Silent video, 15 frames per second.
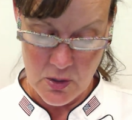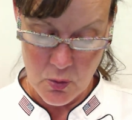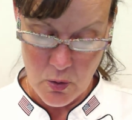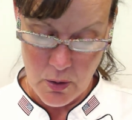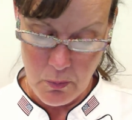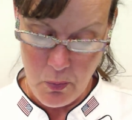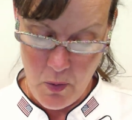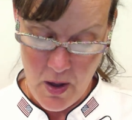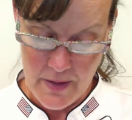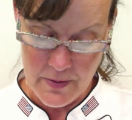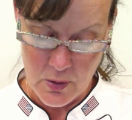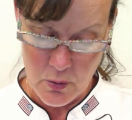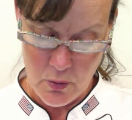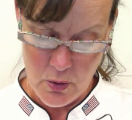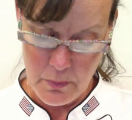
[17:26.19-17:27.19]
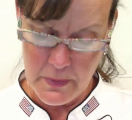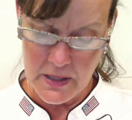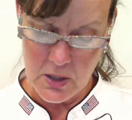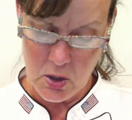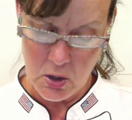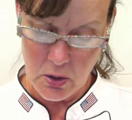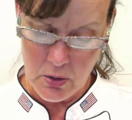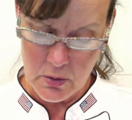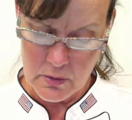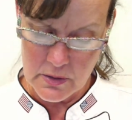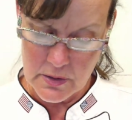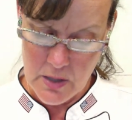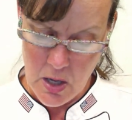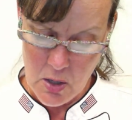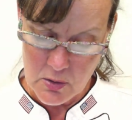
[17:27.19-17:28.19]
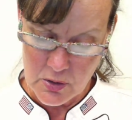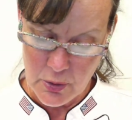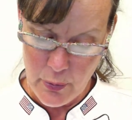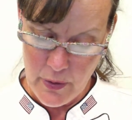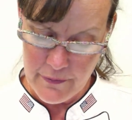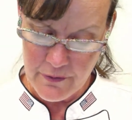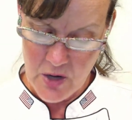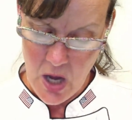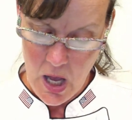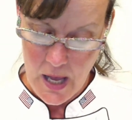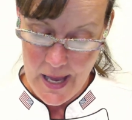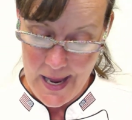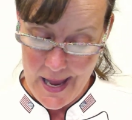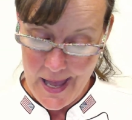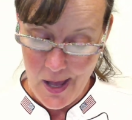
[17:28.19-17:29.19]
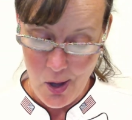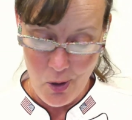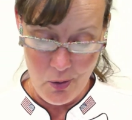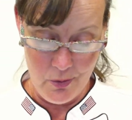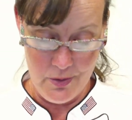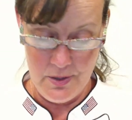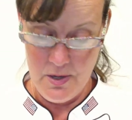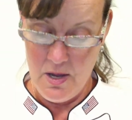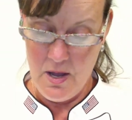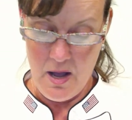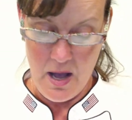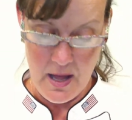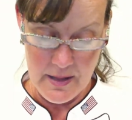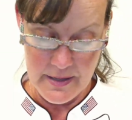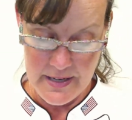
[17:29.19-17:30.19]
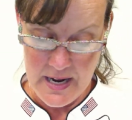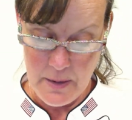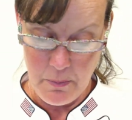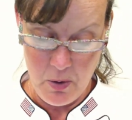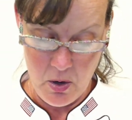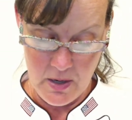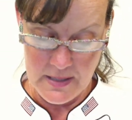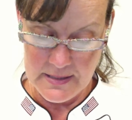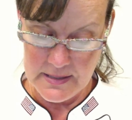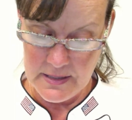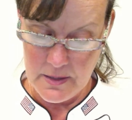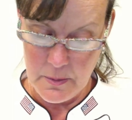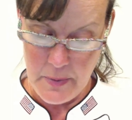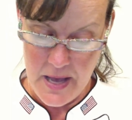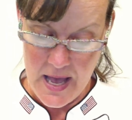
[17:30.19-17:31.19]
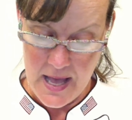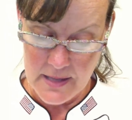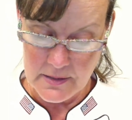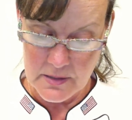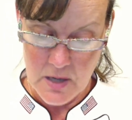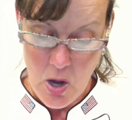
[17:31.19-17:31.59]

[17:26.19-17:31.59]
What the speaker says: Group one, the group includes those who have not held holiday parties in the past.